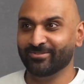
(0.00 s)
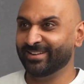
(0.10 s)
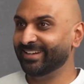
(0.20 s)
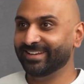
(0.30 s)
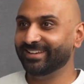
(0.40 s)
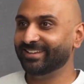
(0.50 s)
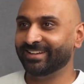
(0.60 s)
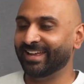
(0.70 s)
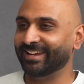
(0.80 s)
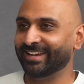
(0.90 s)
really
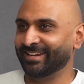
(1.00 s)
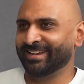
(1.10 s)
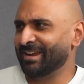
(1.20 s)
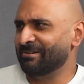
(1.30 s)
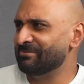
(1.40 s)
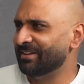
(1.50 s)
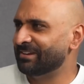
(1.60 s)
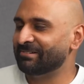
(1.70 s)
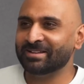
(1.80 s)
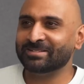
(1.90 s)

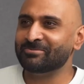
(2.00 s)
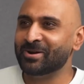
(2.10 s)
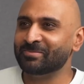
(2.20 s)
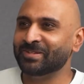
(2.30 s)
create some world